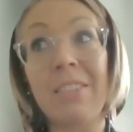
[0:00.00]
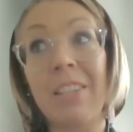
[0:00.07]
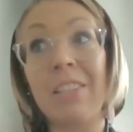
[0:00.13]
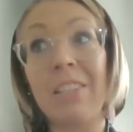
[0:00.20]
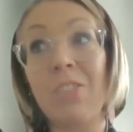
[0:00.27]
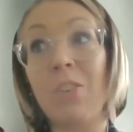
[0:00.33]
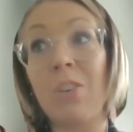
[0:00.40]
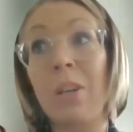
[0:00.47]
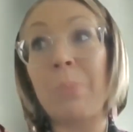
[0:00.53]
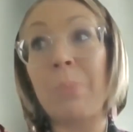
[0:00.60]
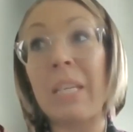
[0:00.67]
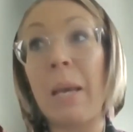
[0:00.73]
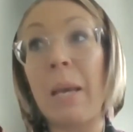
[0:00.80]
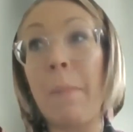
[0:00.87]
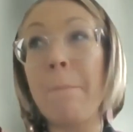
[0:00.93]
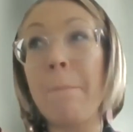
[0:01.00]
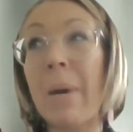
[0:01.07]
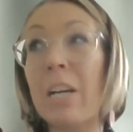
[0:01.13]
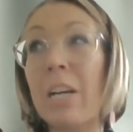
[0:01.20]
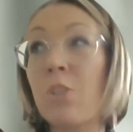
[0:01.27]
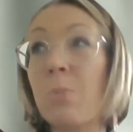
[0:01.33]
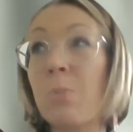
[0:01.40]
it's gonna be a
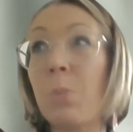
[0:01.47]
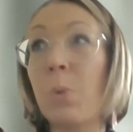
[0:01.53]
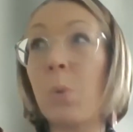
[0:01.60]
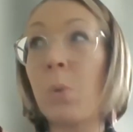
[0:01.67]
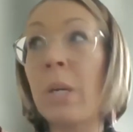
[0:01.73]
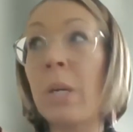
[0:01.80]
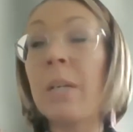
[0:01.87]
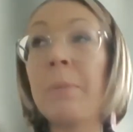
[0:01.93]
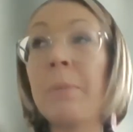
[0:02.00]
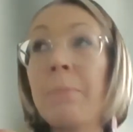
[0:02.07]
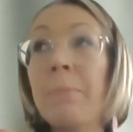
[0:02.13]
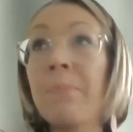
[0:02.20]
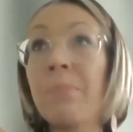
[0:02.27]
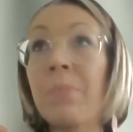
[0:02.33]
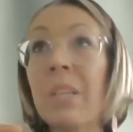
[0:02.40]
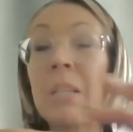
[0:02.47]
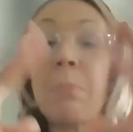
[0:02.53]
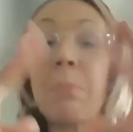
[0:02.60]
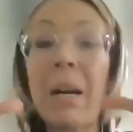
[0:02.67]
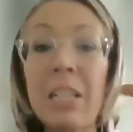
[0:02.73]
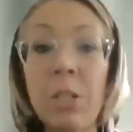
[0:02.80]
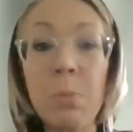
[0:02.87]
much more is
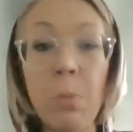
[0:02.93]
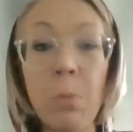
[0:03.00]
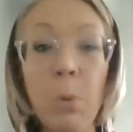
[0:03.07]
much more